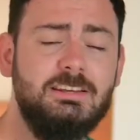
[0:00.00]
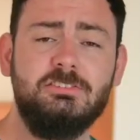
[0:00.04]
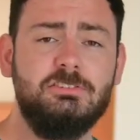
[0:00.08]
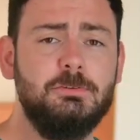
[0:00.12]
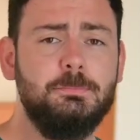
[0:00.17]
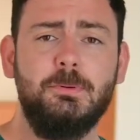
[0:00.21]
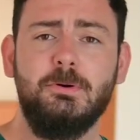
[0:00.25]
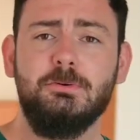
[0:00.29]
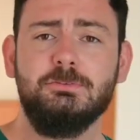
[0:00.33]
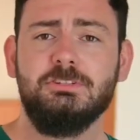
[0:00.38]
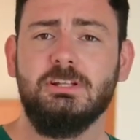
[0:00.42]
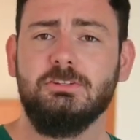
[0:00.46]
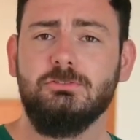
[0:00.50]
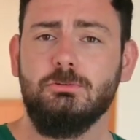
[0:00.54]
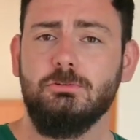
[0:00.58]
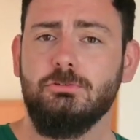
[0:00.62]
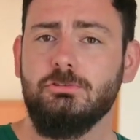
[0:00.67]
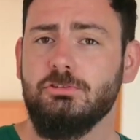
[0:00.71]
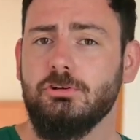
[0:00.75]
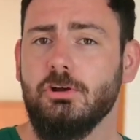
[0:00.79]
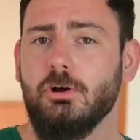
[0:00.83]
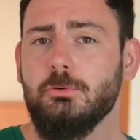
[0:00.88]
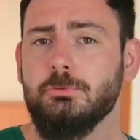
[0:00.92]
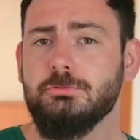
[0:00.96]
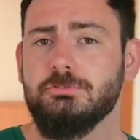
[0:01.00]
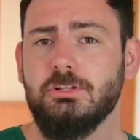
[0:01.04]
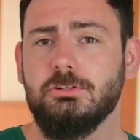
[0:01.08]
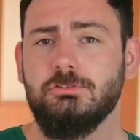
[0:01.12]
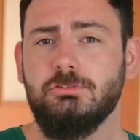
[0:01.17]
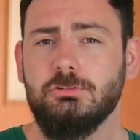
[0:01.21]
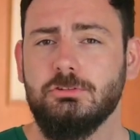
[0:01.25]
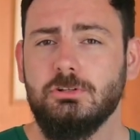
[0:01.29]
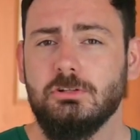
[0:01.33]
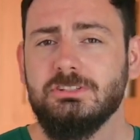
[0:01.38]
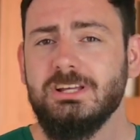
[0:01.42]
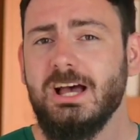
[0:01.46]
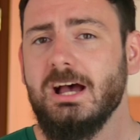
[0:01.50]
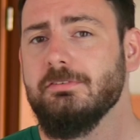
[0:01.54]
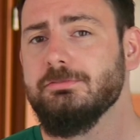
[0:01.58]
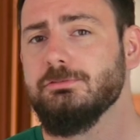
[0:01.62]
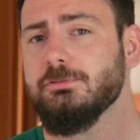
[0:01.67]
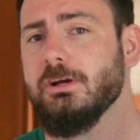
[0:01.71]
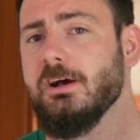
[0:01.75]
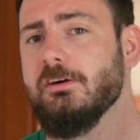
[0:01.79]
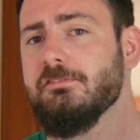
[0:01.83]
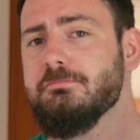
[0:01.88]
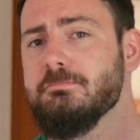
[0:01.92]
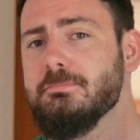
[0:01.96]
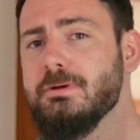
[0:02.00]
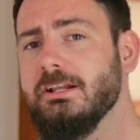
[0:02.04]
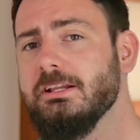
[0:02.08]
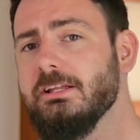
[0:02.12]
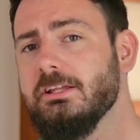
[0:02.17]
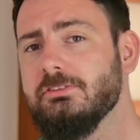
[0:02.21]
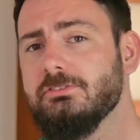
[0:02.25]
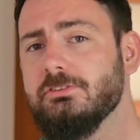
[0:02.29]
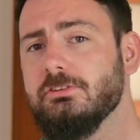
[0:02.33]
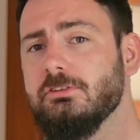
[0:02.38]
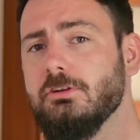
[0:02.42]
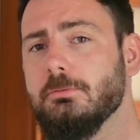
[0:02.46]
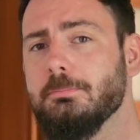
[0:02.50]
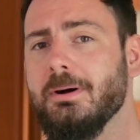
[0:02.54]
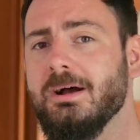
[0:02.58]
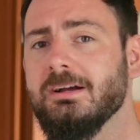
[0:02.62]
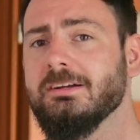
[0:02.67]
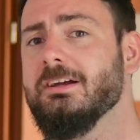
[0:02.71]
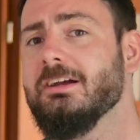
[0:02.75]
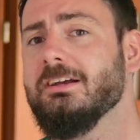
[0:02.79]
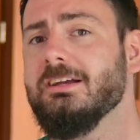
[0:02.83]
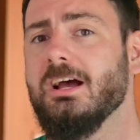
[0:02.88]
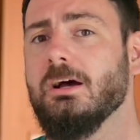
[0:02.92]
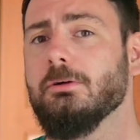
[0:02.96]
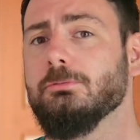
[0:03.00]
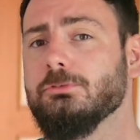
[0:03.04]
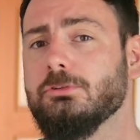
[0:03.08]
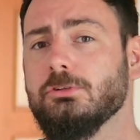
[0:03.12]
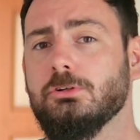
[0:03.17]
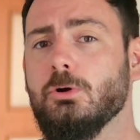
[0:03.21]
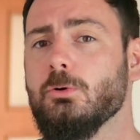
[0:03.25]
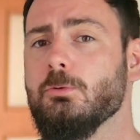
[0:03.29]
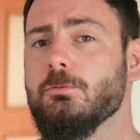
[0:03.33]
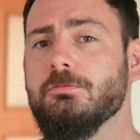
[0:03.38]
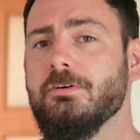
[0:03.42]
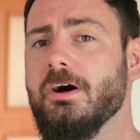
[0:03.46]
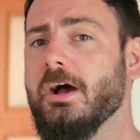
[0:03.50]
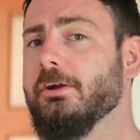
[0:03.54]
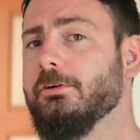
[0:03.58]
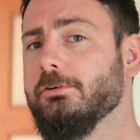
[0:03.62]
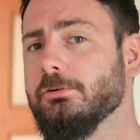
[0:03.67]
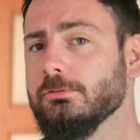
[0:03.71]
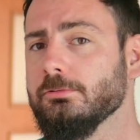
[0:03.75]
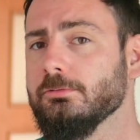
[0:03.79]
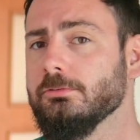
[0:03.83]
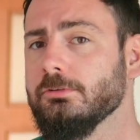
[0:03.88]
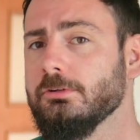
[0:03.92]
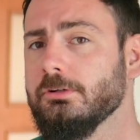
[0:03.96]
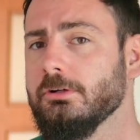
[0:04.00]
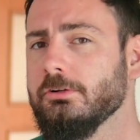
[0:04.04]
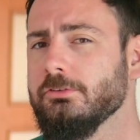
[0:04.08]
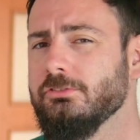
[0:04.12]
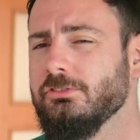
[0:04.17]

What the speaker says: And I suppose that just shows that you don't have to have millions in your bank account to go viral.